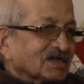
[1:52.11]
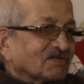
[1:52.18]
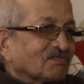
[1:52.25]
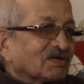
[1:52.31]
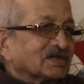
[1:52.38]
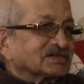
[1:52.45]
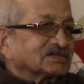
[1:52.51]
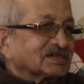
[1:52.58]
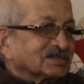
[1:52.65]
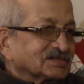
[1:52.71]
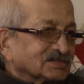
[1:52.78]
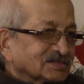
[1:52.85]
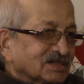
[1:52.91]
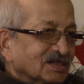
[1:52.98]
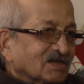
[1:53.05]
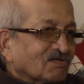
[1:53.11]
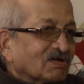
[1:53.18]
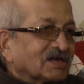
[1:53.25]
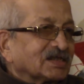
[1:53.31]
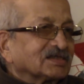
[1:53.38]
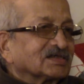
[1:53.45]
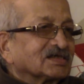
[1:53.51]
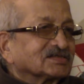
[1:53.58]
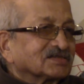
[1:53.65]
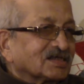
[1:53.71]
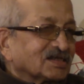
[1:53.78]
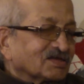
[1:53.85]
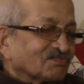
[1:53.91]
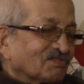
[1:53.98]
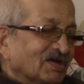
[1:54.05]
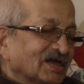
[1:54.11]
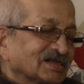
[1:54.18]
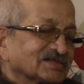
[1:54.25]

required, sex is required, desires are required.